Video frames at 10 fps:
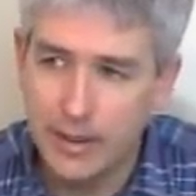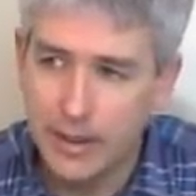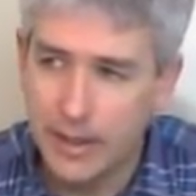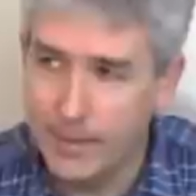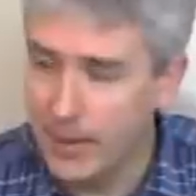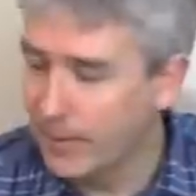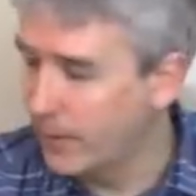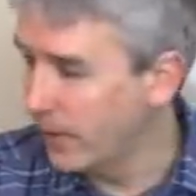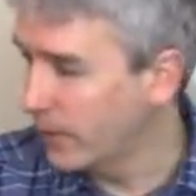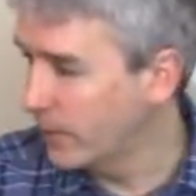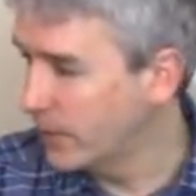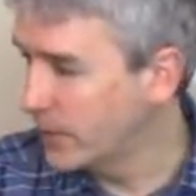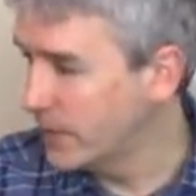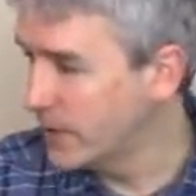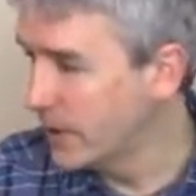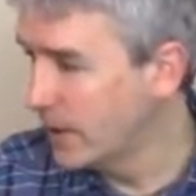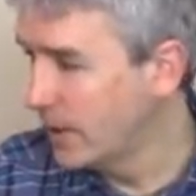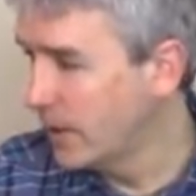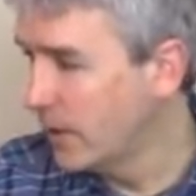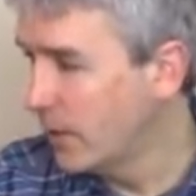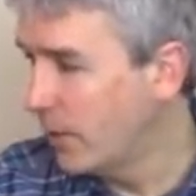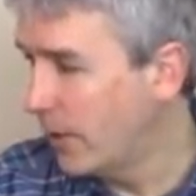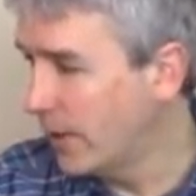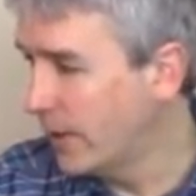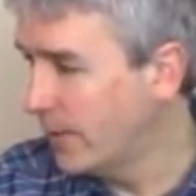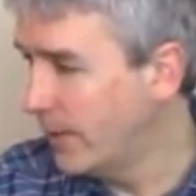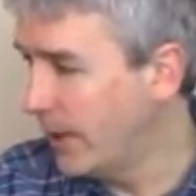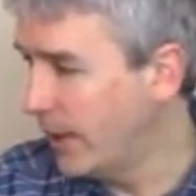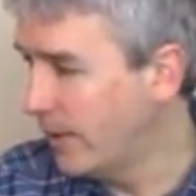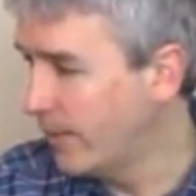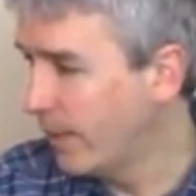came up with, which was one of them being